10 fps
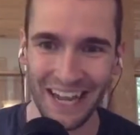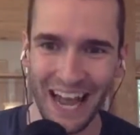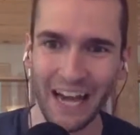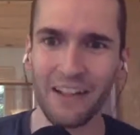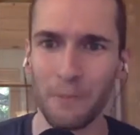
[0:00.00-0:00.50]

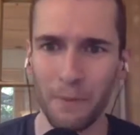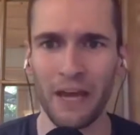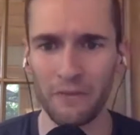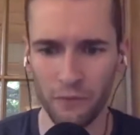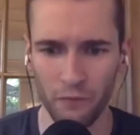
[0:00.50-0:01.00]
How did the
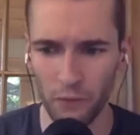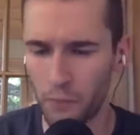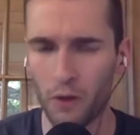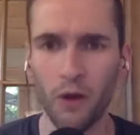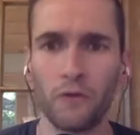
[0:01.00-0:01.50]
path for
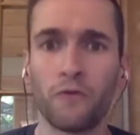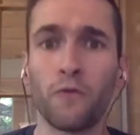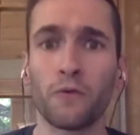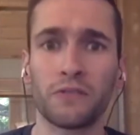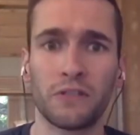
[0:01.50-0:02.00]
football
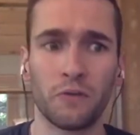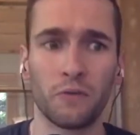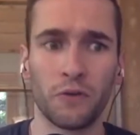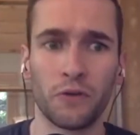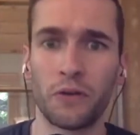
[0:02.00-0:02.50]
unfold to you
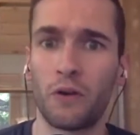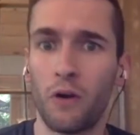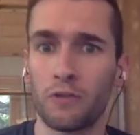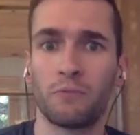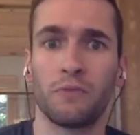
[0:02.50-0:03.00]
where you could
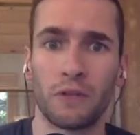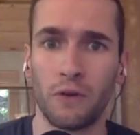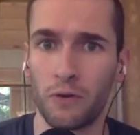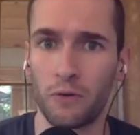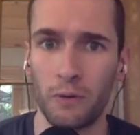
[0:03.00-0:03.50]
ultimately
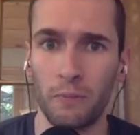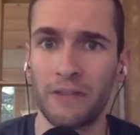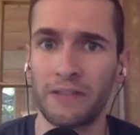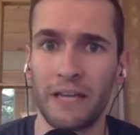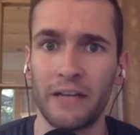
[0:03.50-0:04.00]
go to uh,
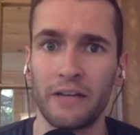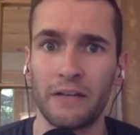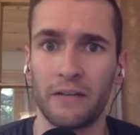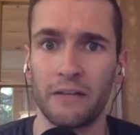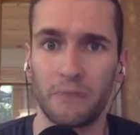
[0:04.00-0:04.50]
Montana
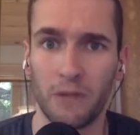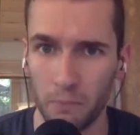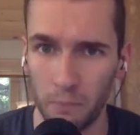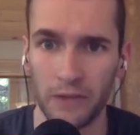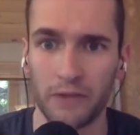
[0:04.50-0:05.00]
and you know
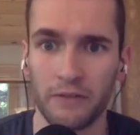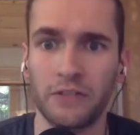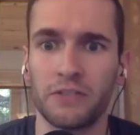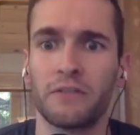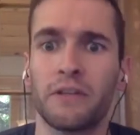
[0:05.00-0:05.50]
play
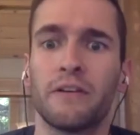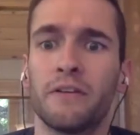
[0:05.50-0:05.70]
collegiately?